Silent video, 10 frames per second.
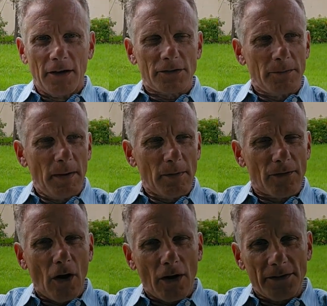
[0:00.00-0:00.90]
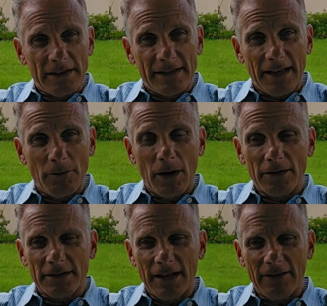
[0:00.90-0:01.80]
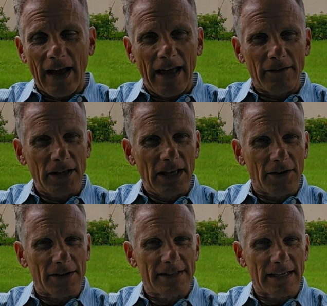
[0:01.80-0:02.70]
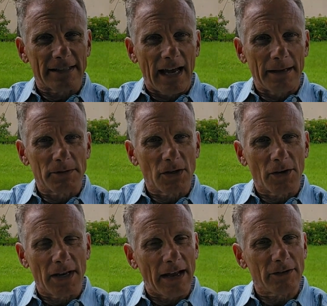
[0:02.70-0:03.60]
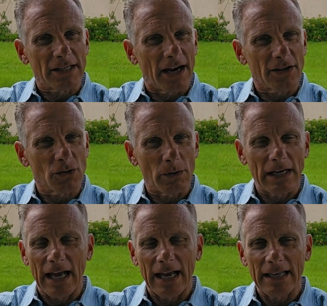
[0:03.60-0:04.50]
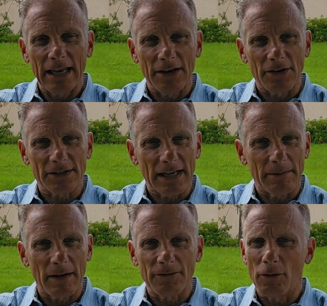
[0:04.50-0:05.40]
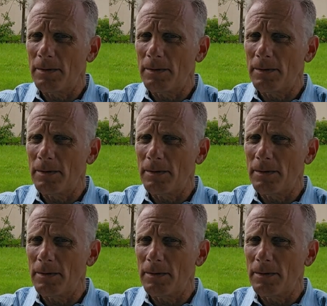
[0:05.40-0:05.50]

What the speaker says: Some people have called and they said, well, Steve, I have a year of sick time, so can I retire at 29 years and get my full